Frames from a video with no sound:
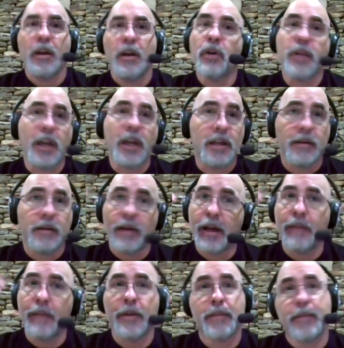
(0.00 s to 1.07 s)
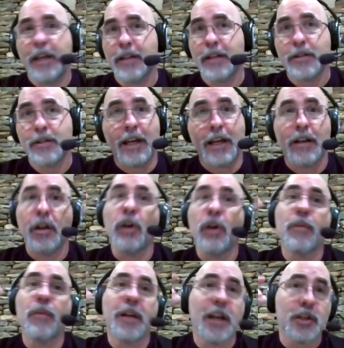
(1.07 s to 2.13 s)
Okay, I'm going to cancel that.
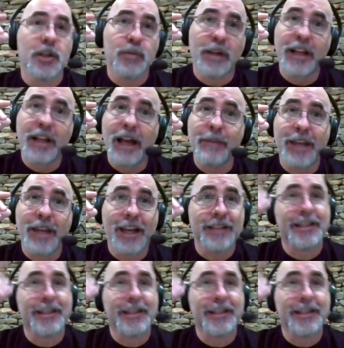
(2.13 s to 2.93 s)
Oh my gosh, my Comcast